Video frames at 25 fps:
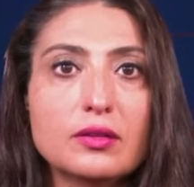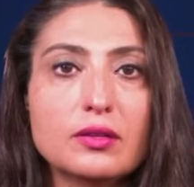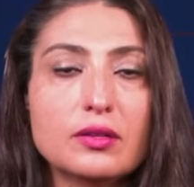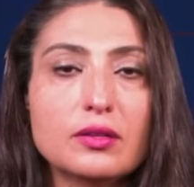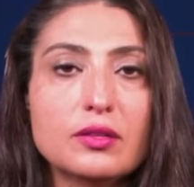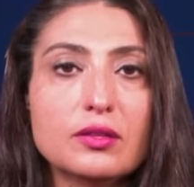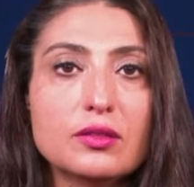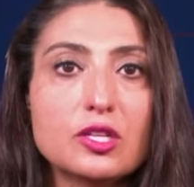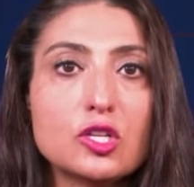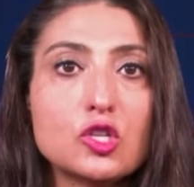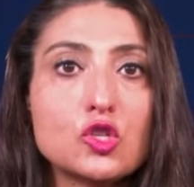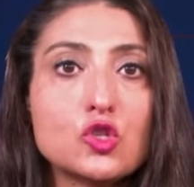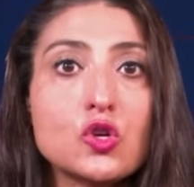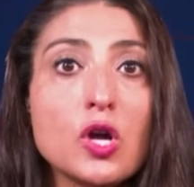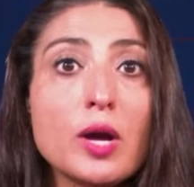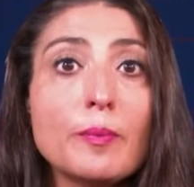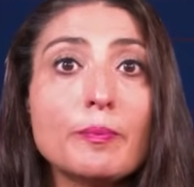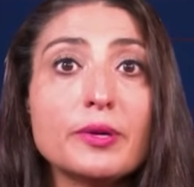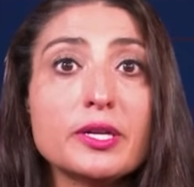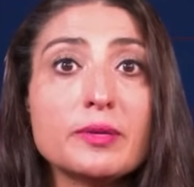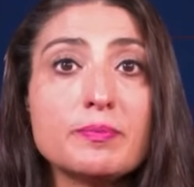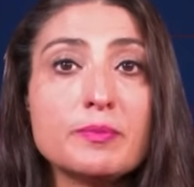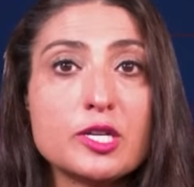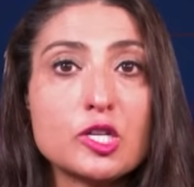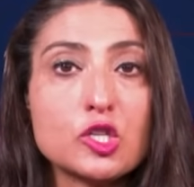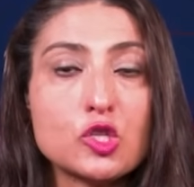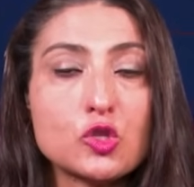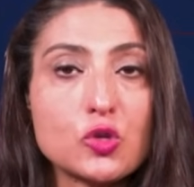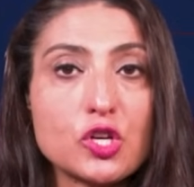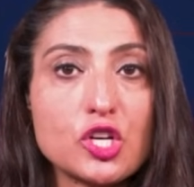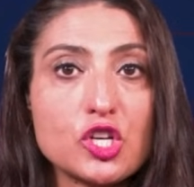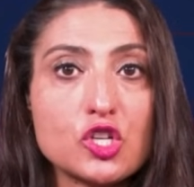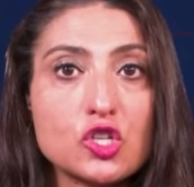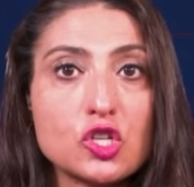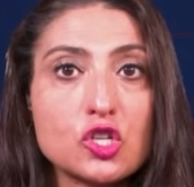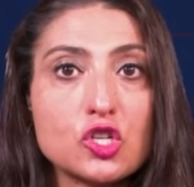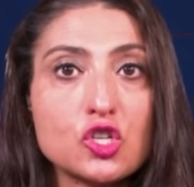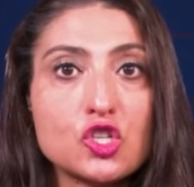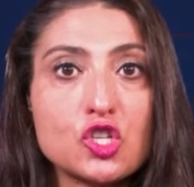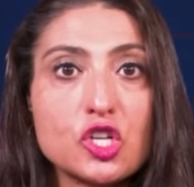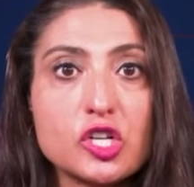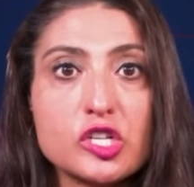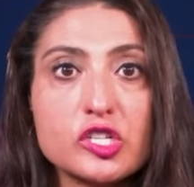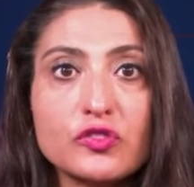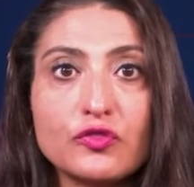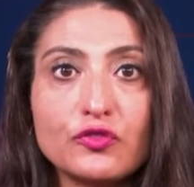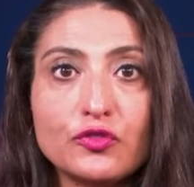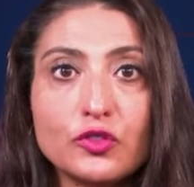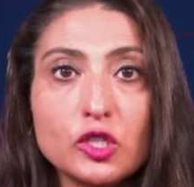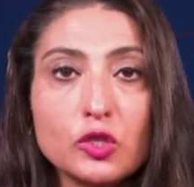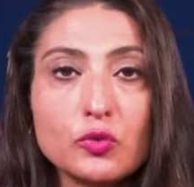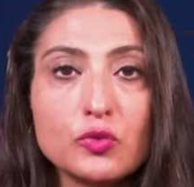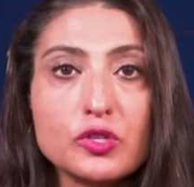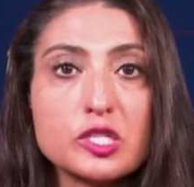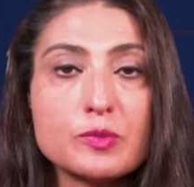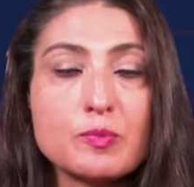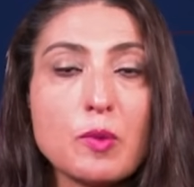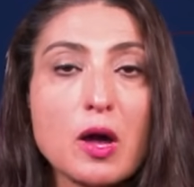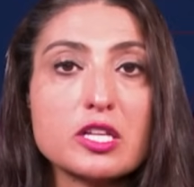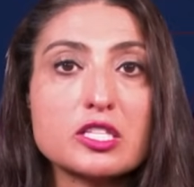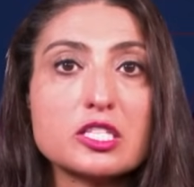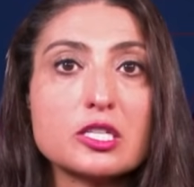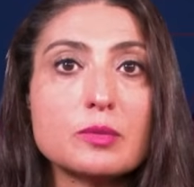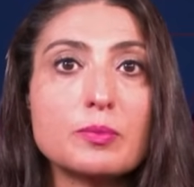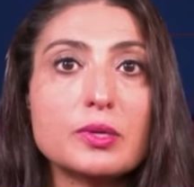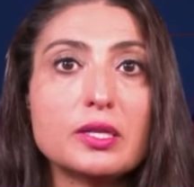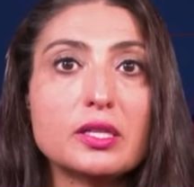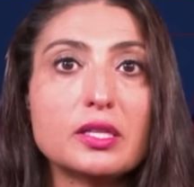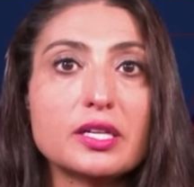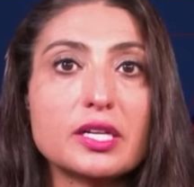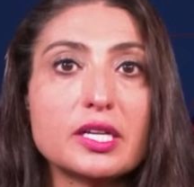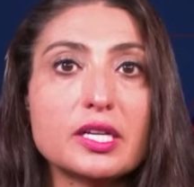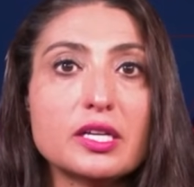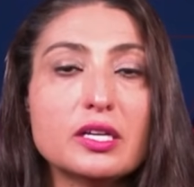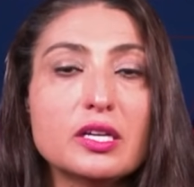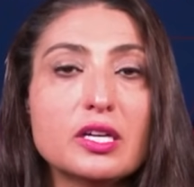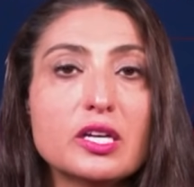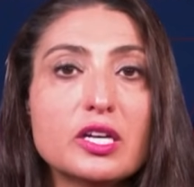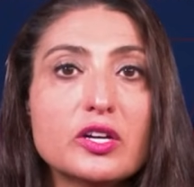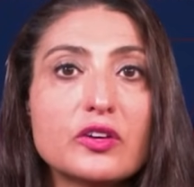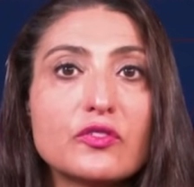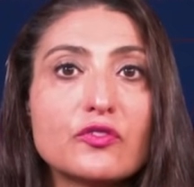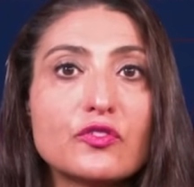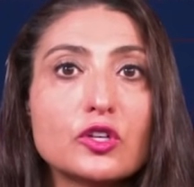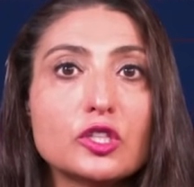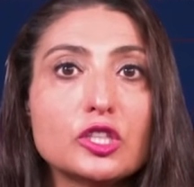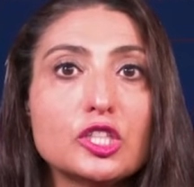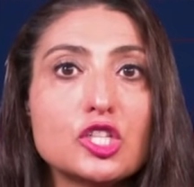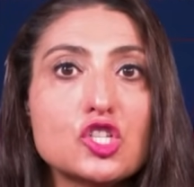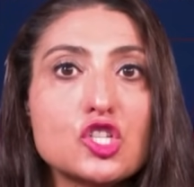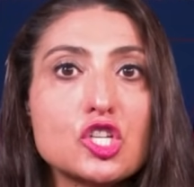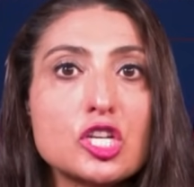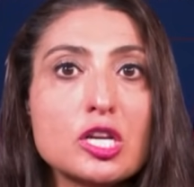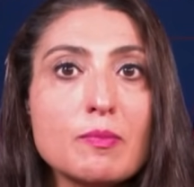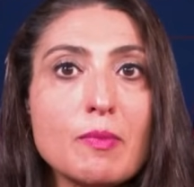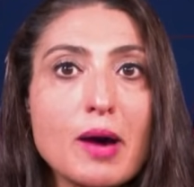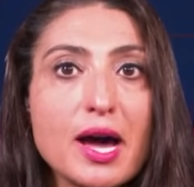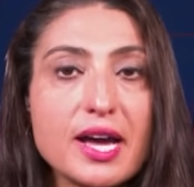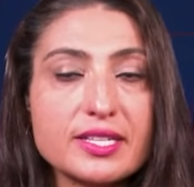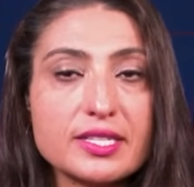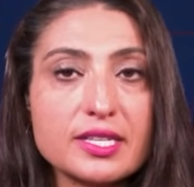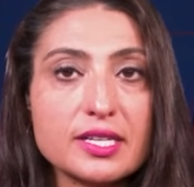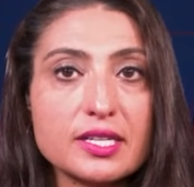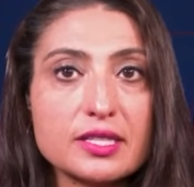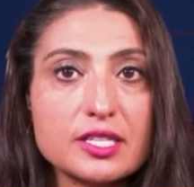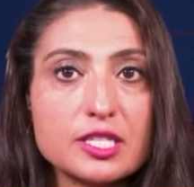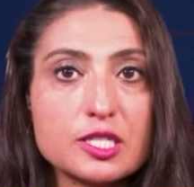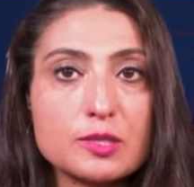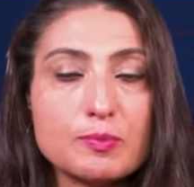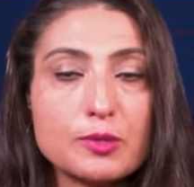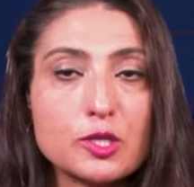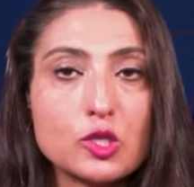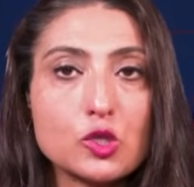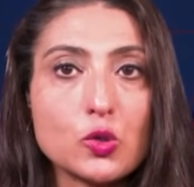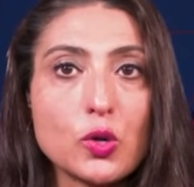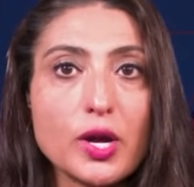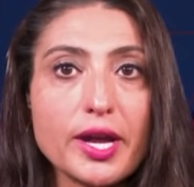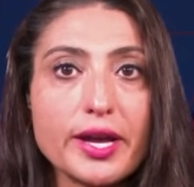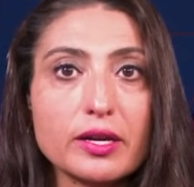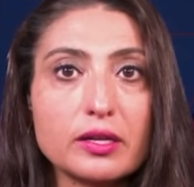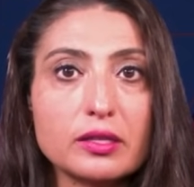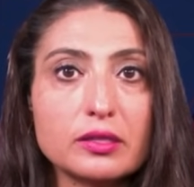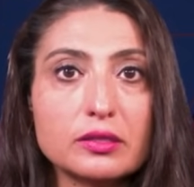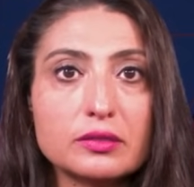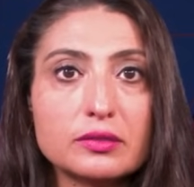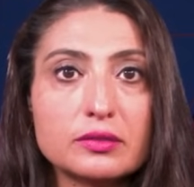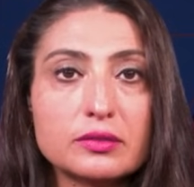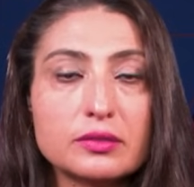The Trump administration shares full responsibility for legitimizing this betrayal.